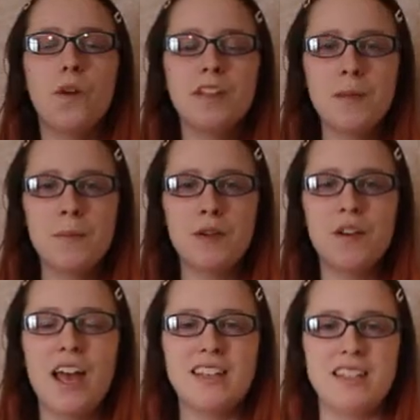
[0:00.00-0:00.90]
Winnie the
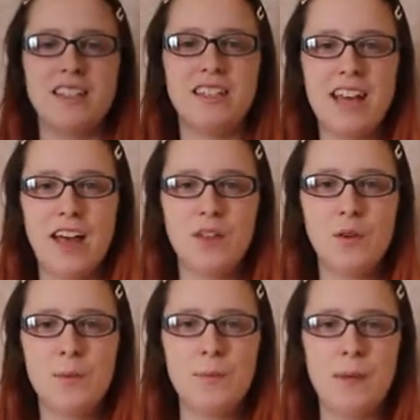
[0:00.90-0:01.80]
Pooh is a
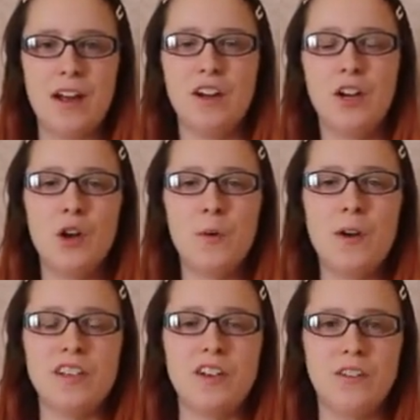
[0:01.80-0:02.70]
yellow bear who
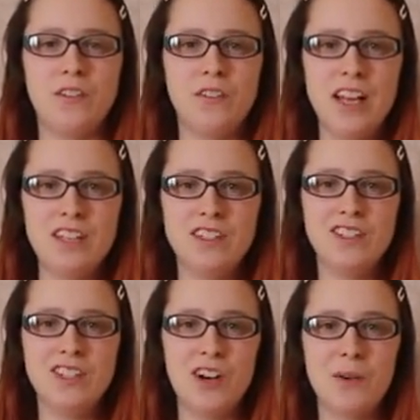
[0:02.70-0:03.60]
wears a red
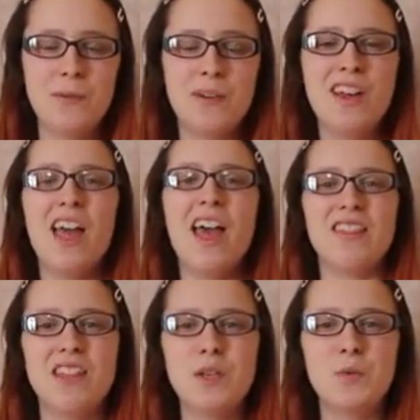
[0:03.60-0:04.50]
top.
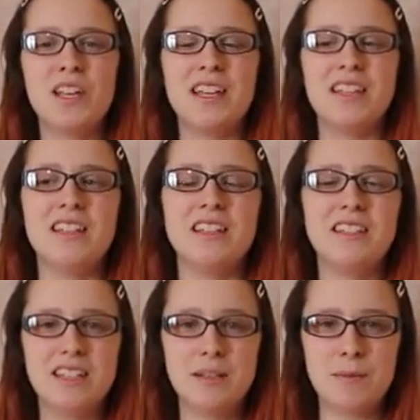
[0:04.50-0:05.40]
And lives within the
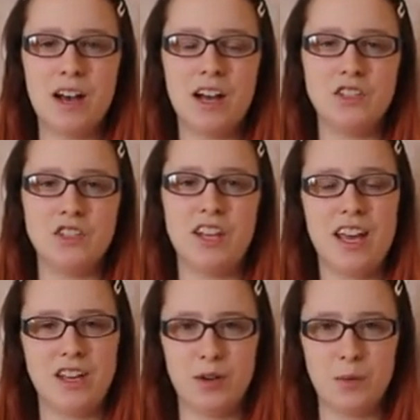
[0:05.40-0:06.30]
deep
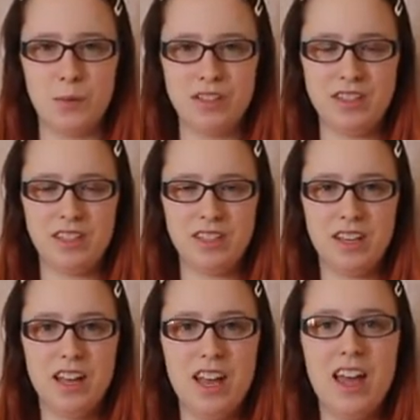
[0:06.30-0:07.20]
100-acre wood
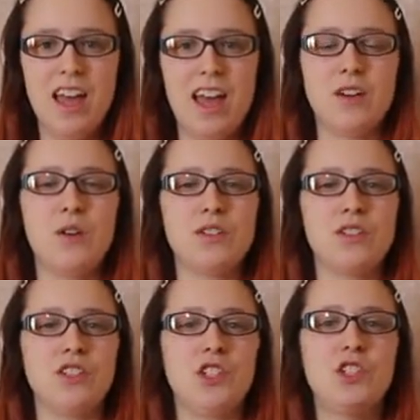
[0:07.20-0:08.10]
and goes
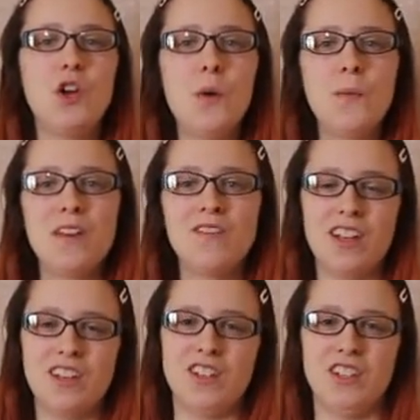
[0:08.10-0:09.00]
on so many
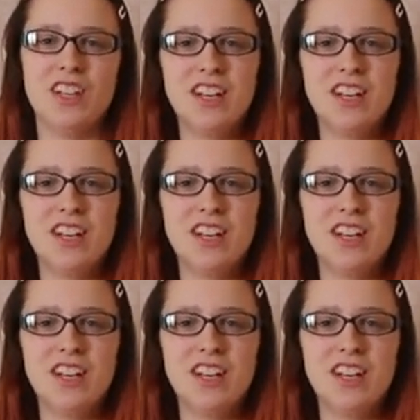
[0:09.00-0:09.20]
adventures,